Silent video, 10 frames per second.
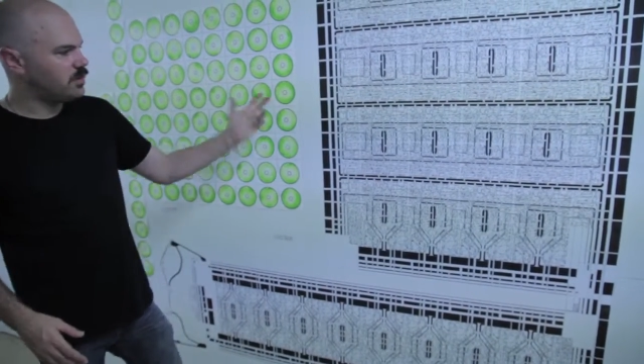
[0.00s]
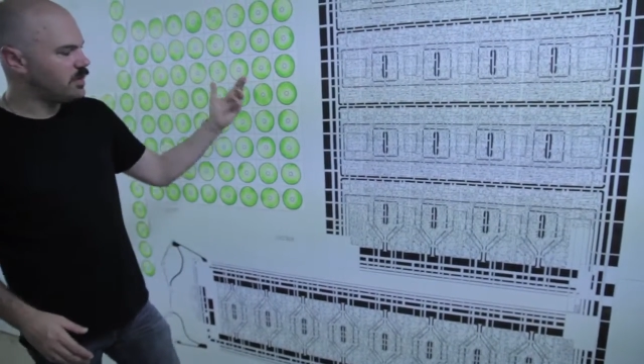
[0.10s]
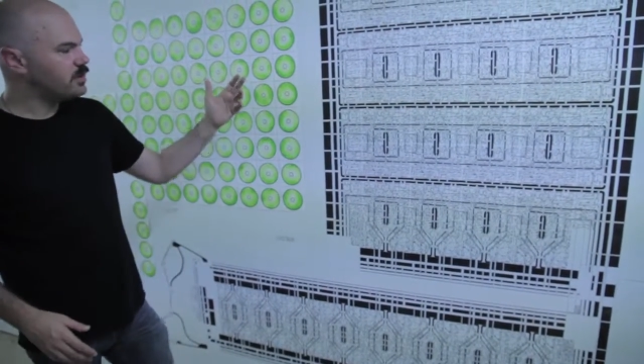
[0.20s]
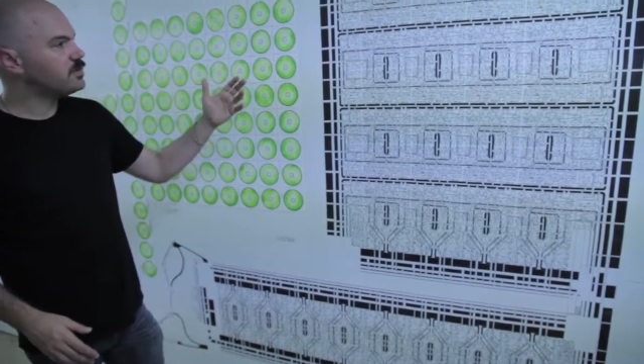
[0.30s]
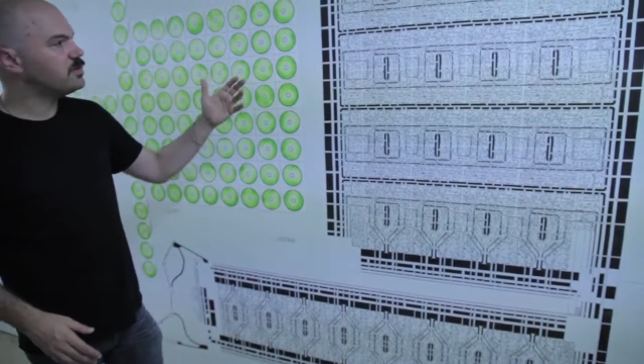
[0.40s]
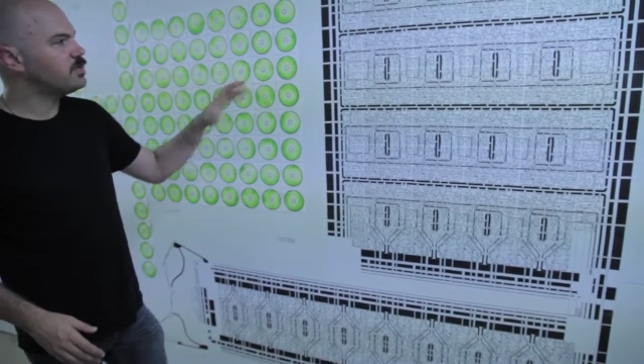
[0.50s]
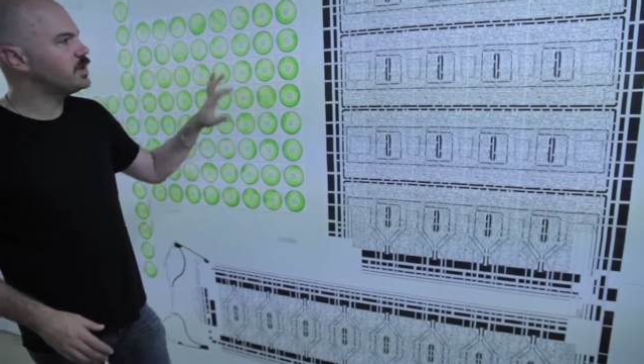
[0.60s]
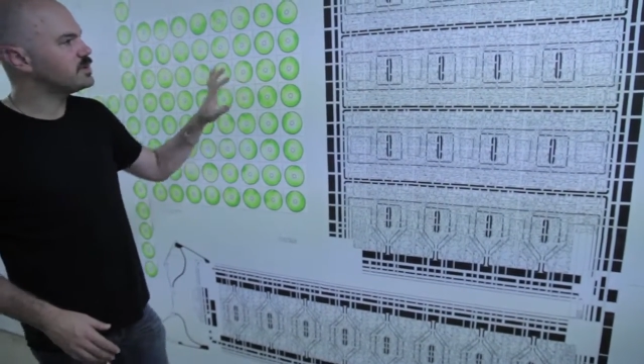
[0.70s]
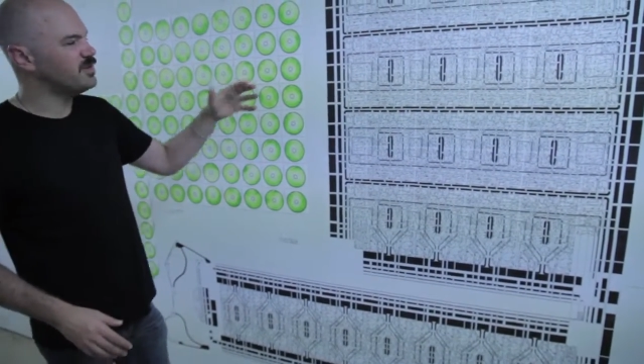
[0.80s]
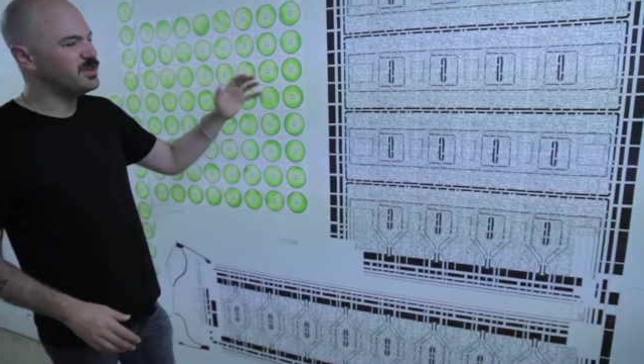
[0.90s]
And this is
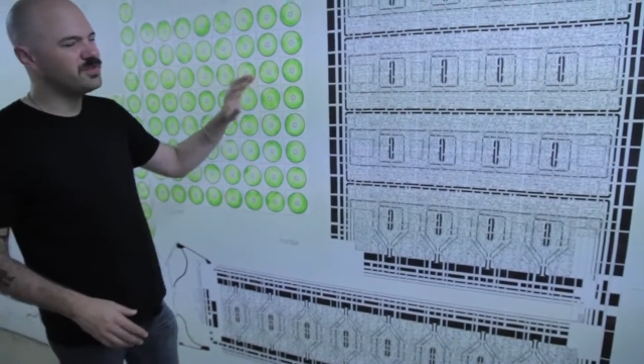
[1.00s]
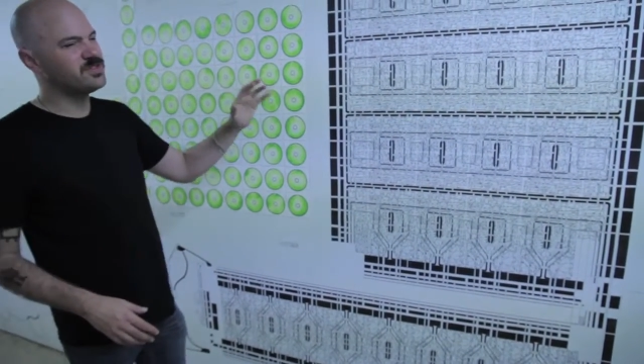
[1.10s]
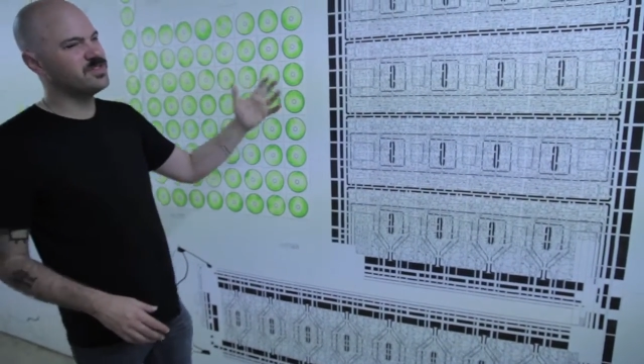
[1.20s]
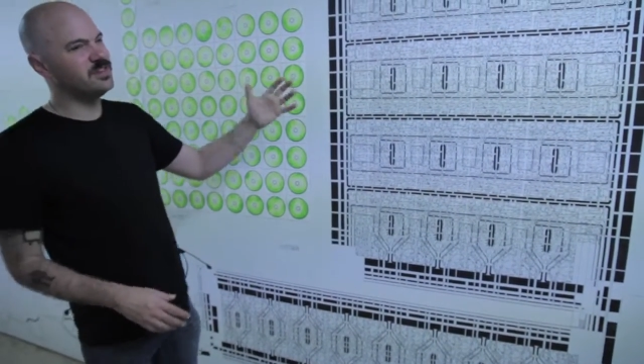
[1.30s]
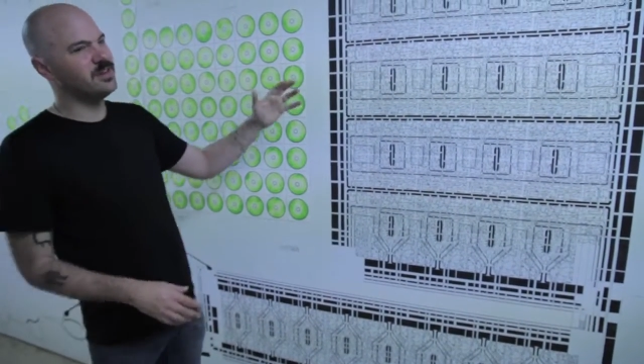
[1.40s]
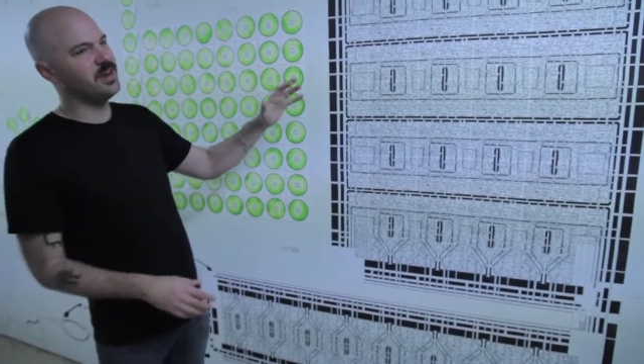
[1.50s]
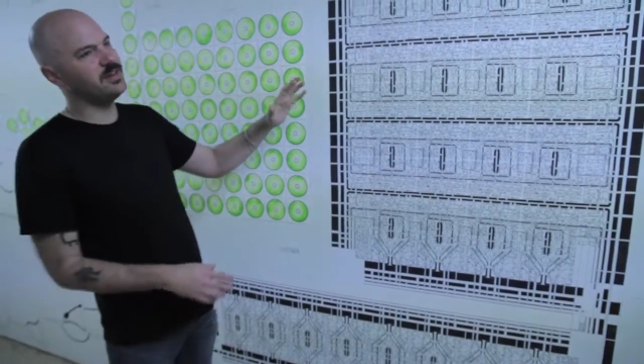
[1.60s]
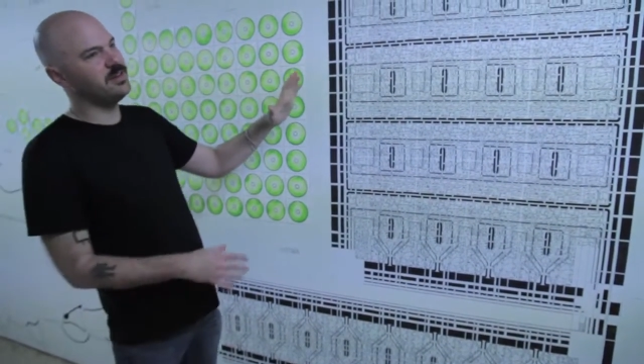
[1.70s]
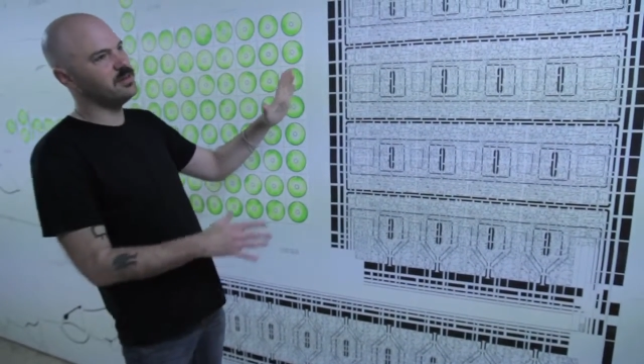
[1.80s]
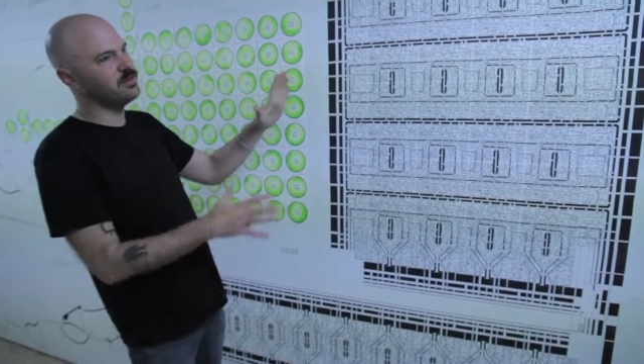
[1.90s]
because I'm interested in the
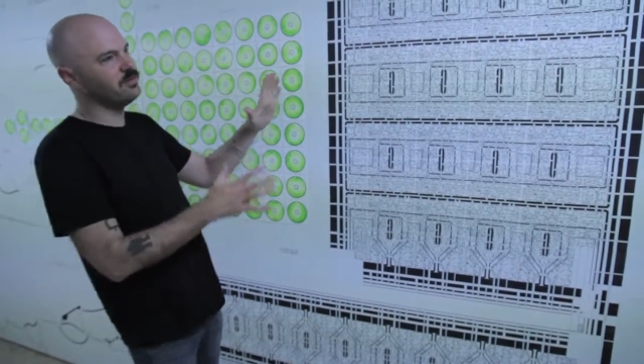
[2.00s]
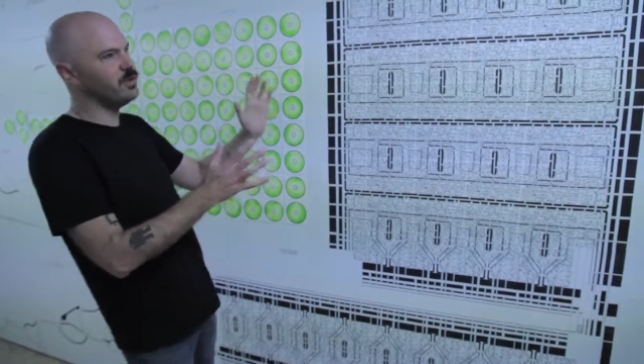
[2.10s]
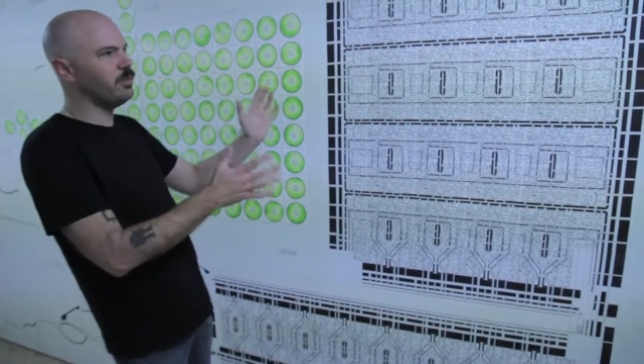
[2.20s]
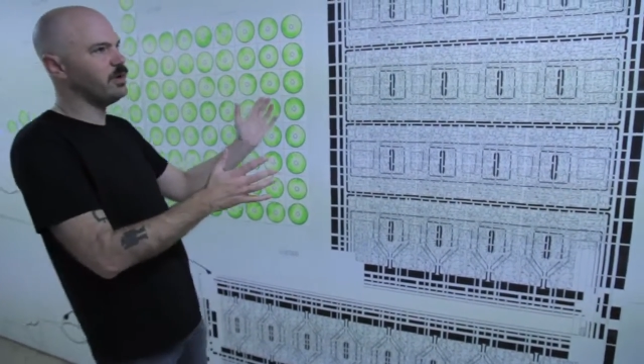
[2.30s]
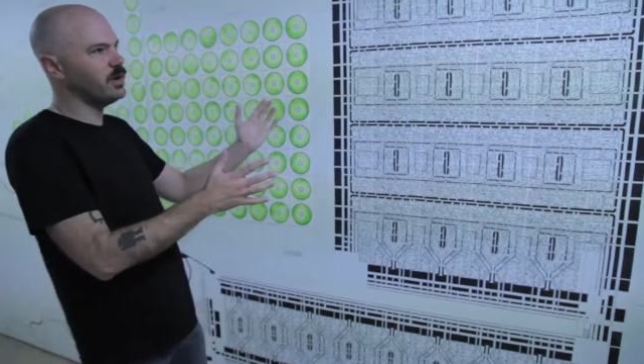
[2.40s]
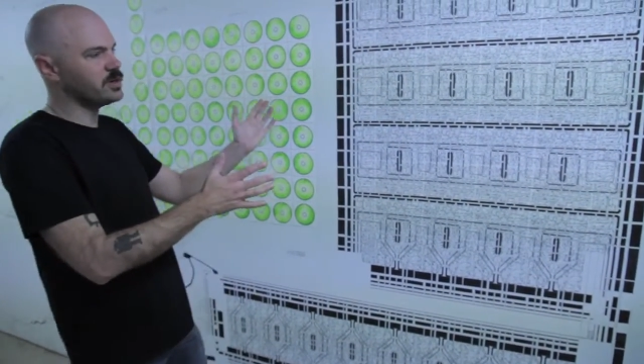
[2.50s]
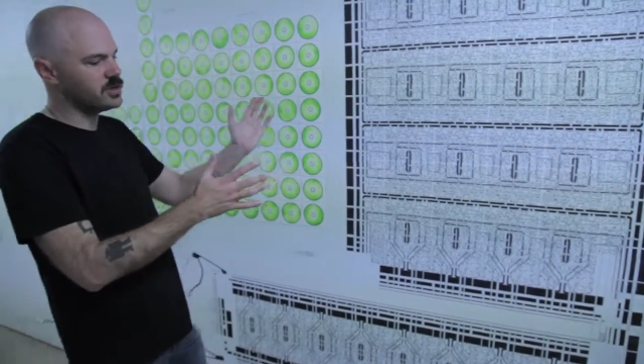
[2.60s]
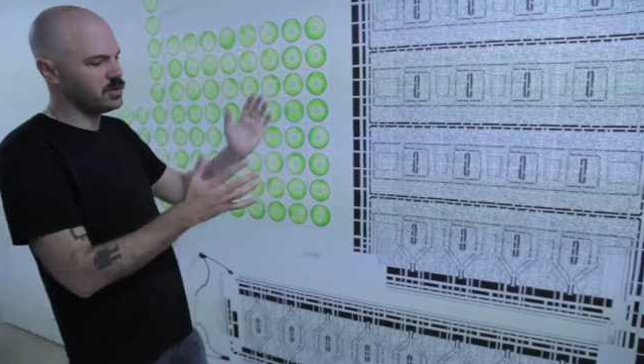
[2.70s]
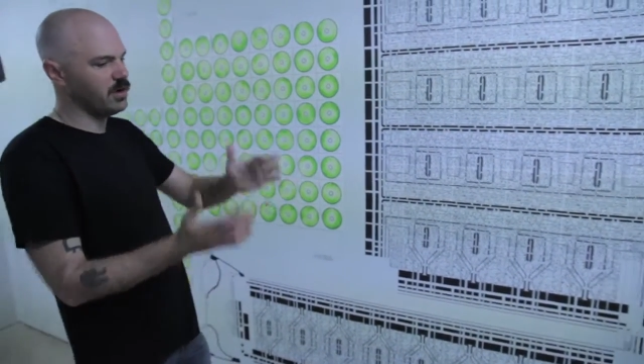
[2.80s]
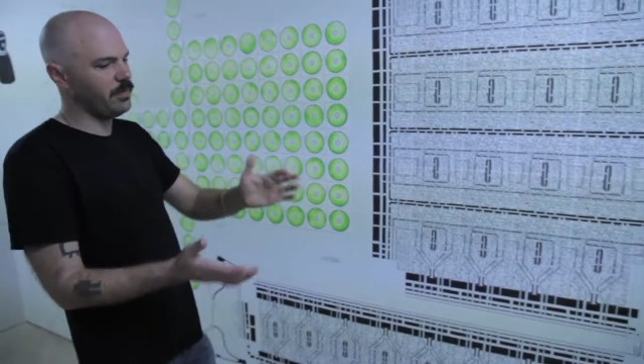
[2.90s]
ideas of
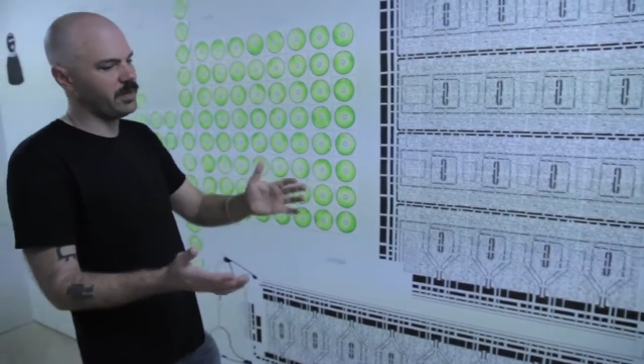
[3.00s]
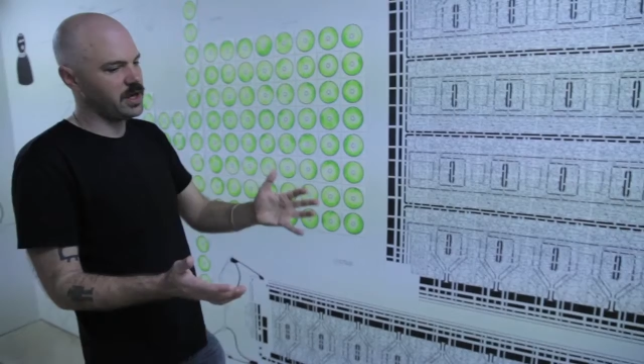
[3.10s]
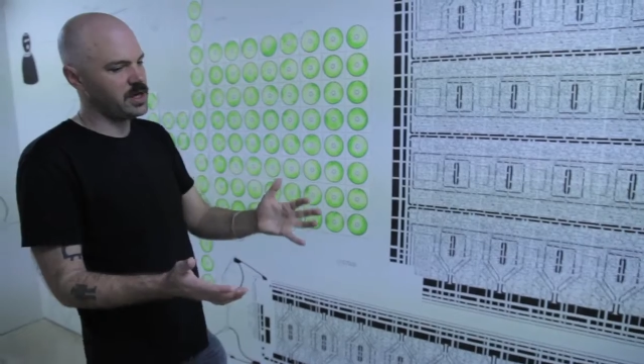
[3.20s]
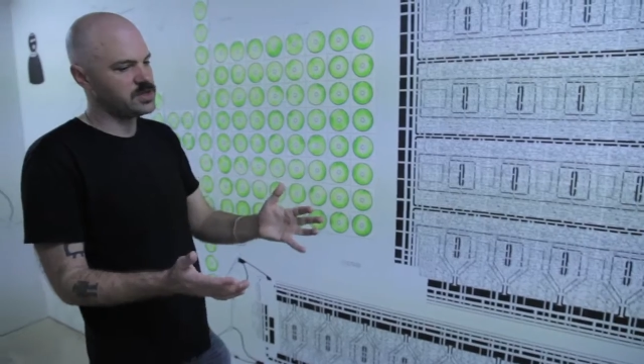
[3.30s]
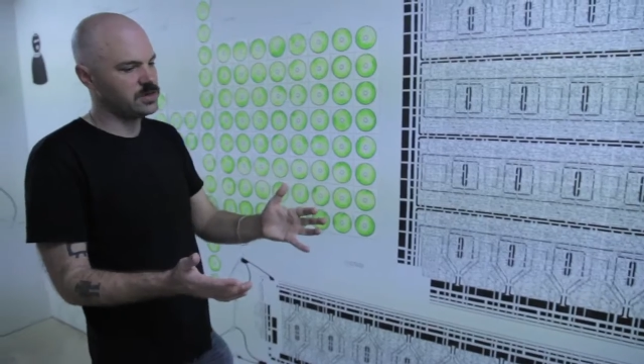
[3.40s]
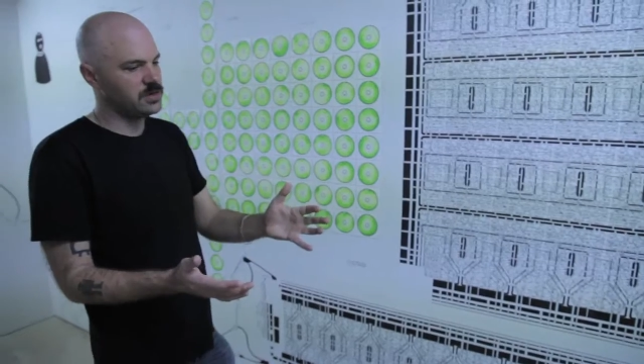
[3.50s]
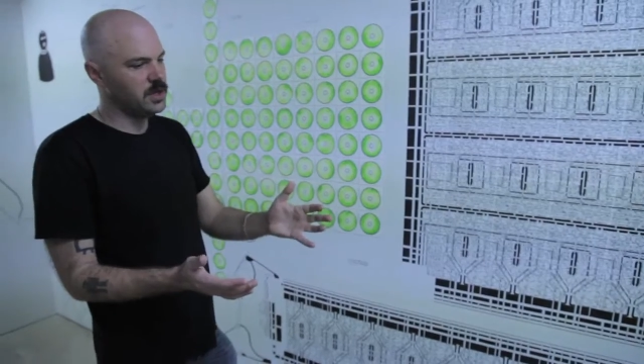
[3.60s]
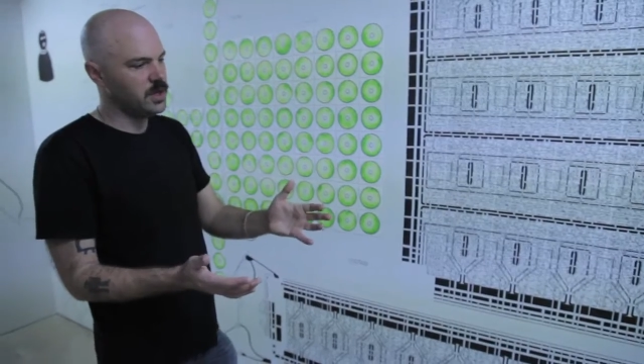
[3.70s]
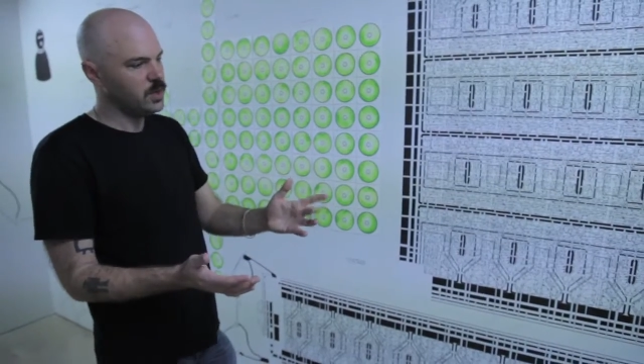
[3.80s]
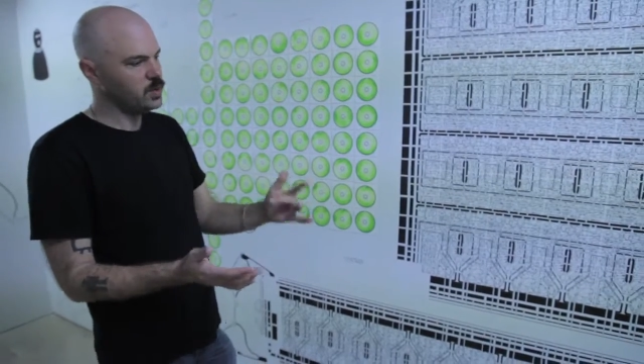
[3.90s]
reproduction and replication,
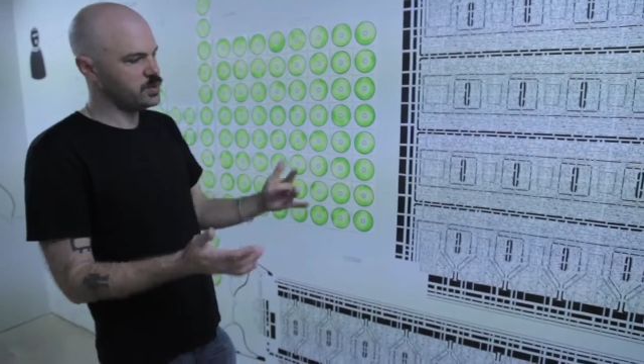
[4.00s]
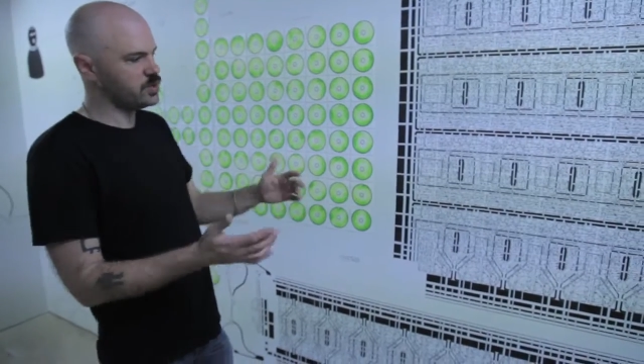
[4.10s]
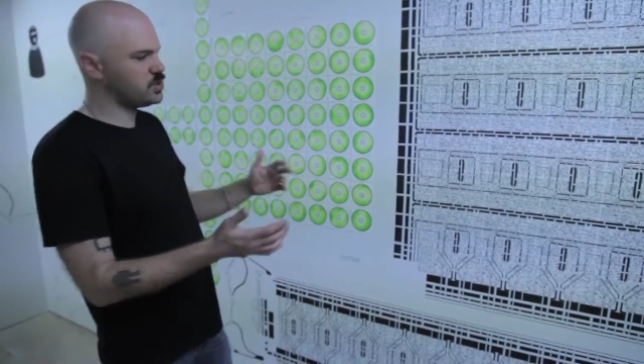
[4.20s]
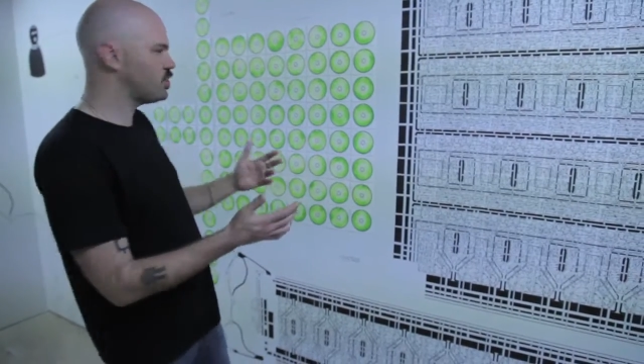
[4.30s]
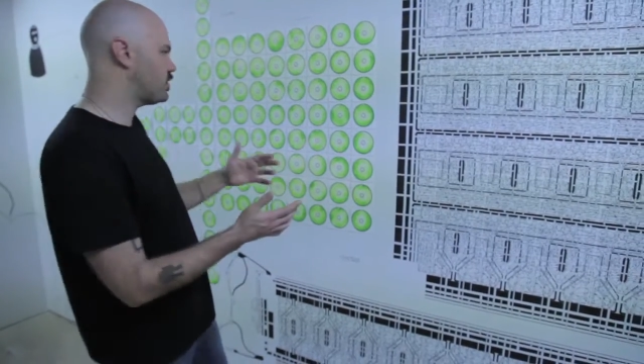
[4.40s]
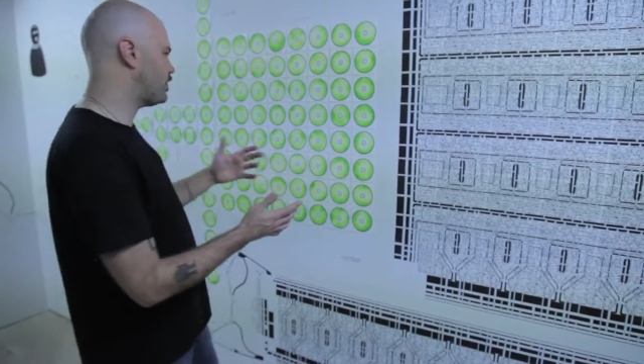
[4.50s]
which is sort